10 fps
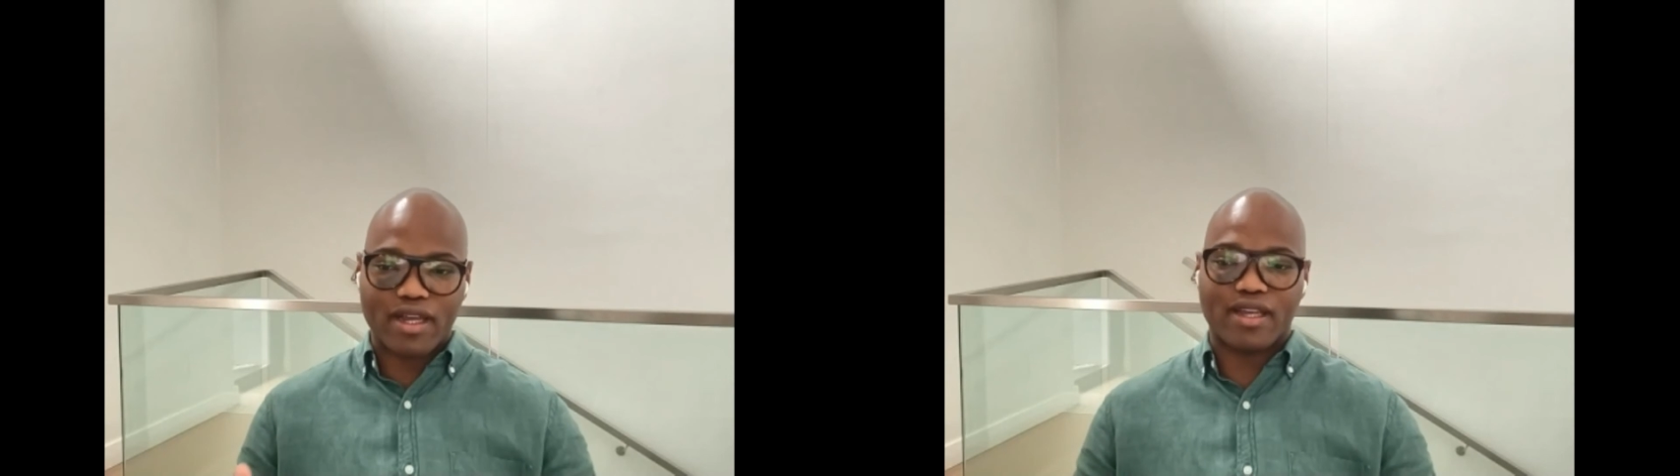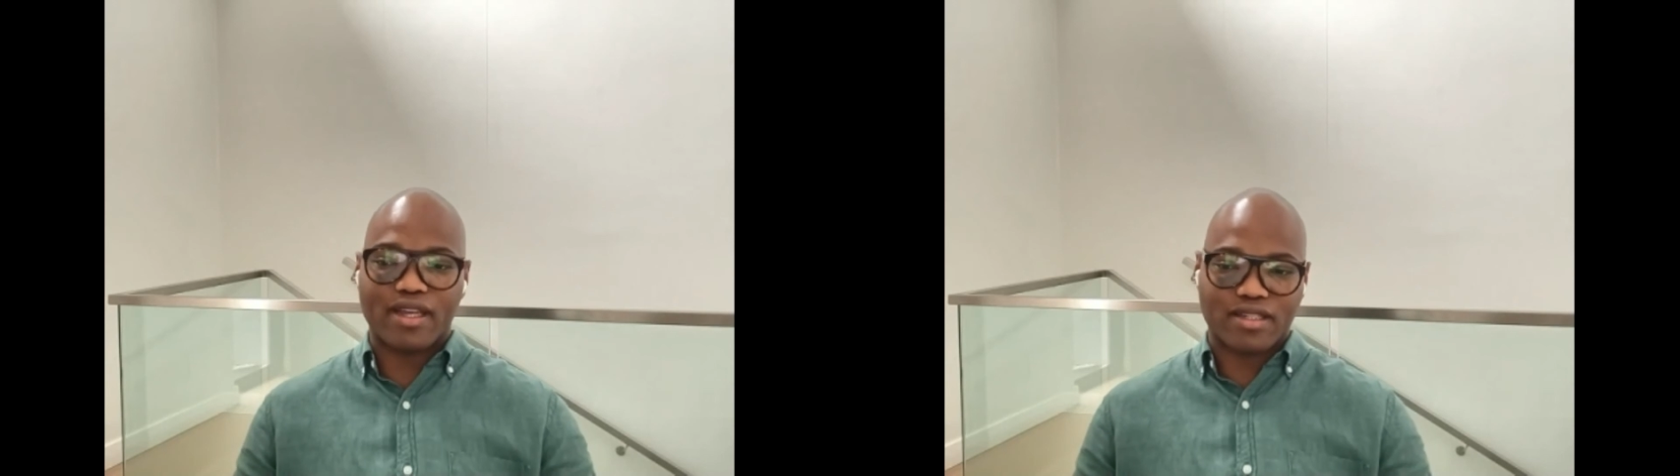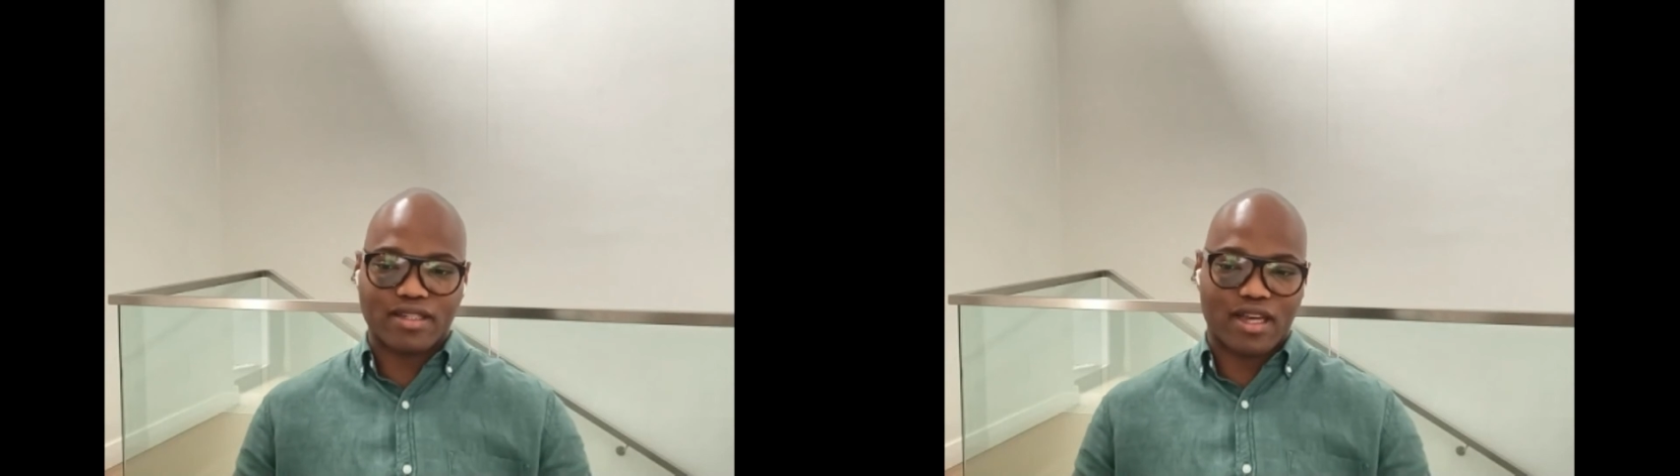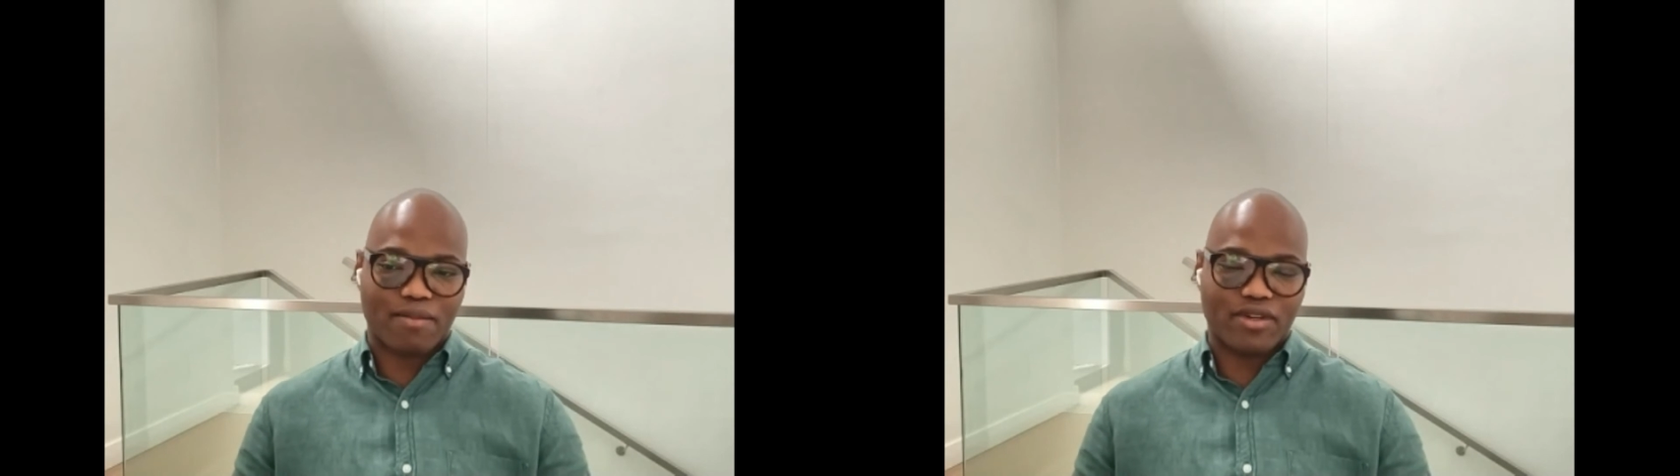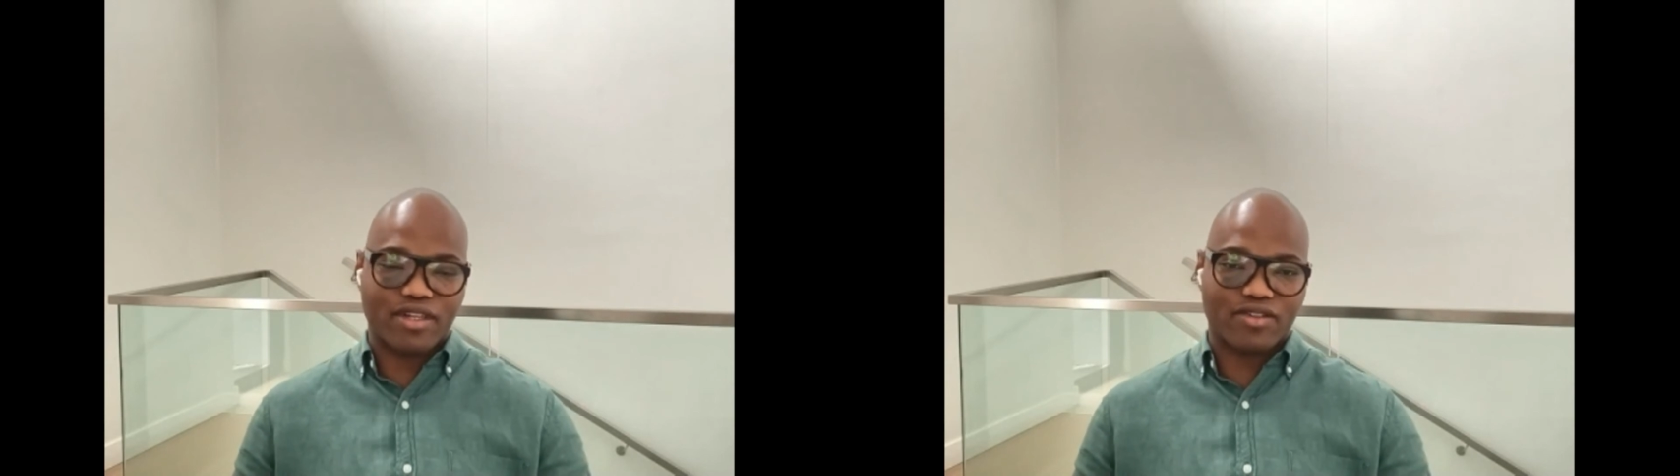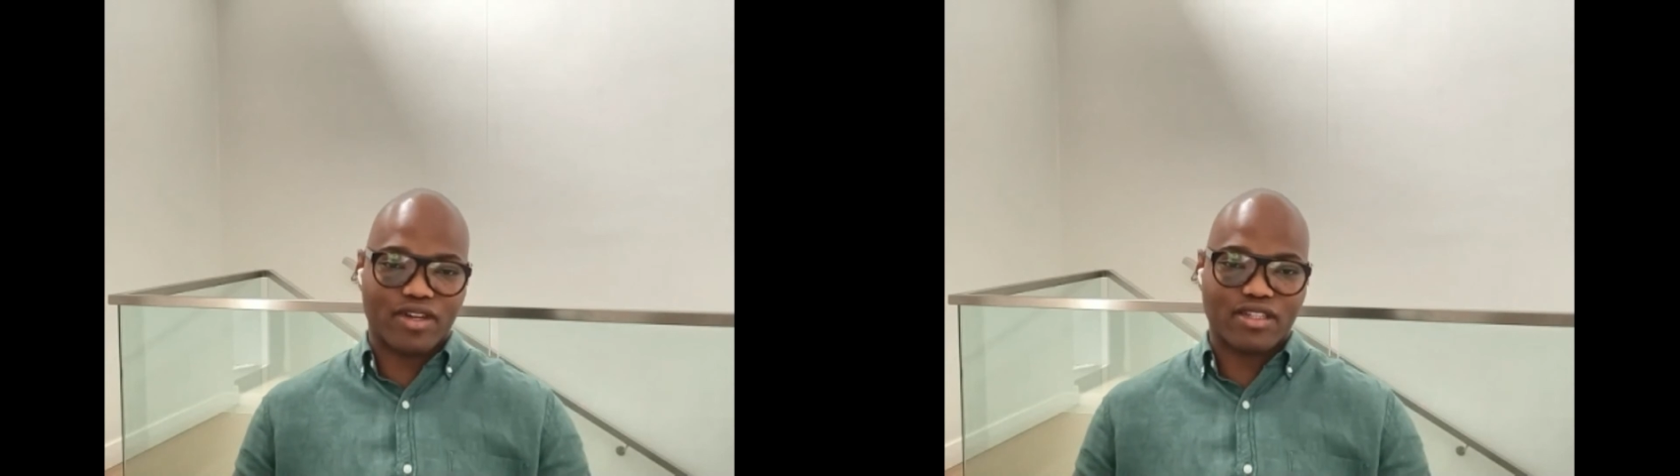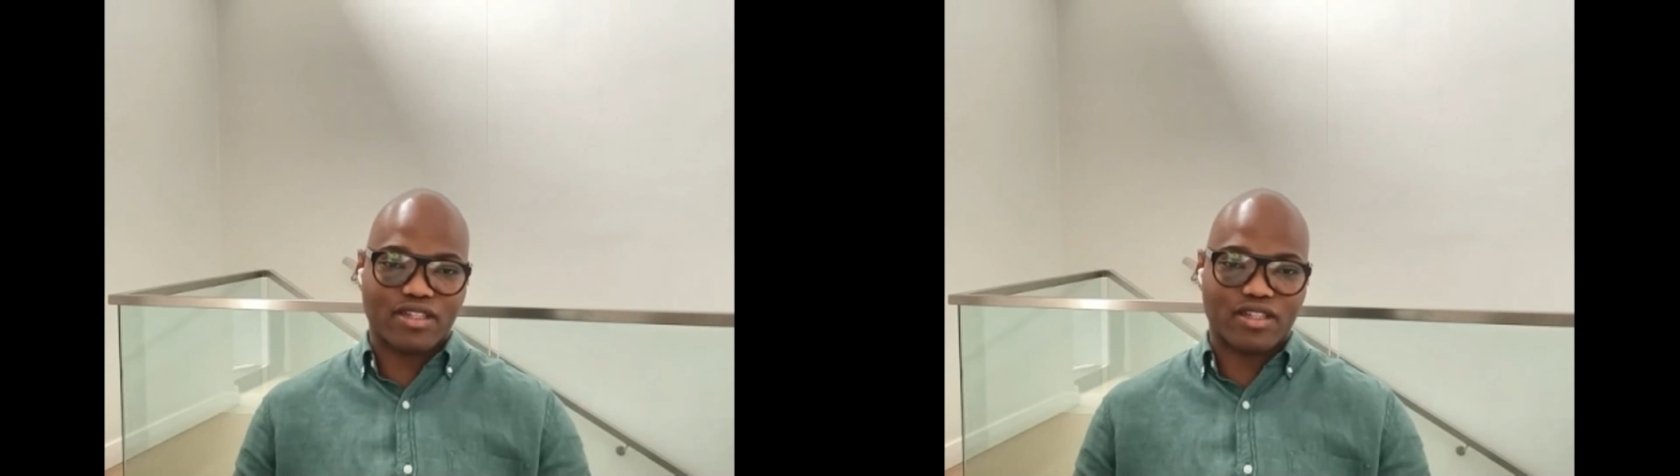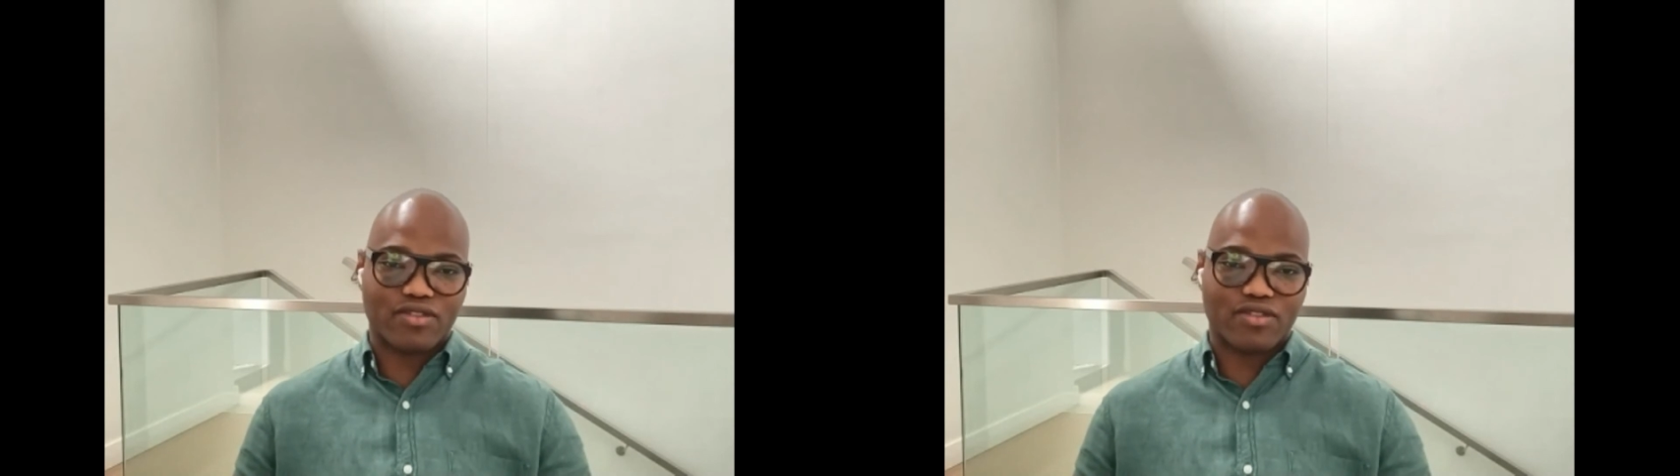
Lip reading: as I'm reiterating